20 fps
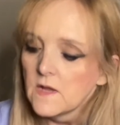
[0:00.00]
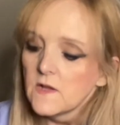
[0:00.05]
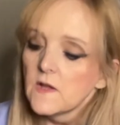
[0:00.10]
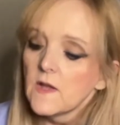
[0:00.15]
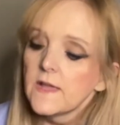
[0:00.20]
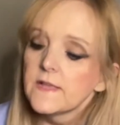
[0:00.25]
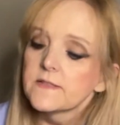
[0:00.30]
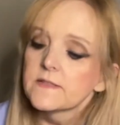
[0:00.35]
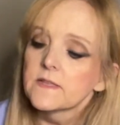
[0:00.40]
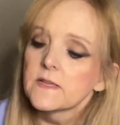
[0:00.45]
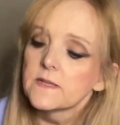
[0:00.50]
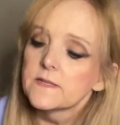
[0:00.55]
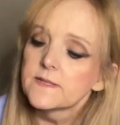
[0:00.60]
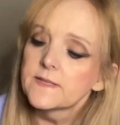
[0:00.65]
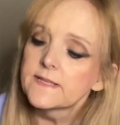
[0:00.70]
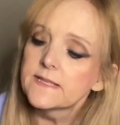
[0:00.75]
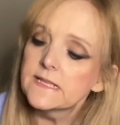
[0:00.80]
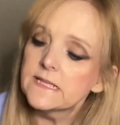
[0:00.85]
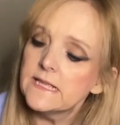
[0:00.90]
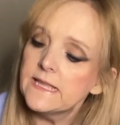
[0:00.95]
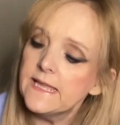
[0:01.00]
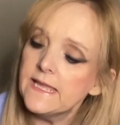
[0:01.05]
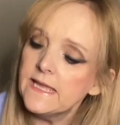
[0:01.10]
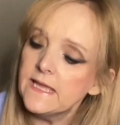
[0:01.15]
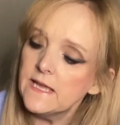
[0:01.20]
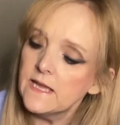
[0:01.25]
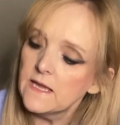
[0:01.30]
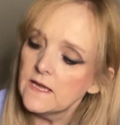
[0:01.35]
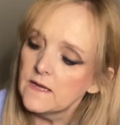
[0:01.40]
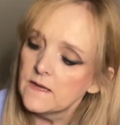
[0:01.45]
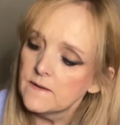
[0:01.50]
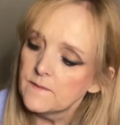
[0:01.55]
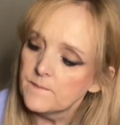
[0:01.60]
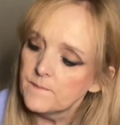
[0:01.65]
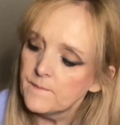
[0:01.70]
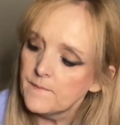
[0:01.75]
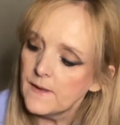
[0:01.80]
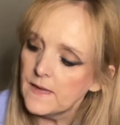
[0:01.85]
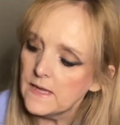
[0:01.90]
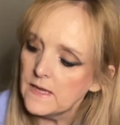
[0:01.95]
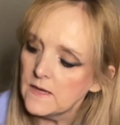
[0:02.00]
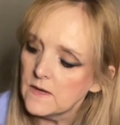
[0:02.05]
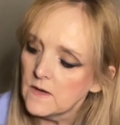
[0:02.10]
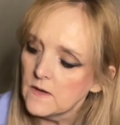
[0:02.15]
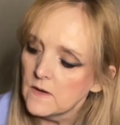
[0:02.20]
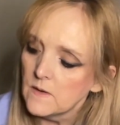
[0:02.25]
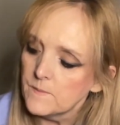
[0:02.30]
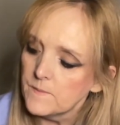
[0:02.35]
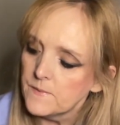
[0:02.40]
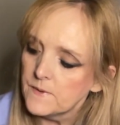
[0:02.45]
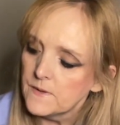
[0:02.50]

It's a sleek makeup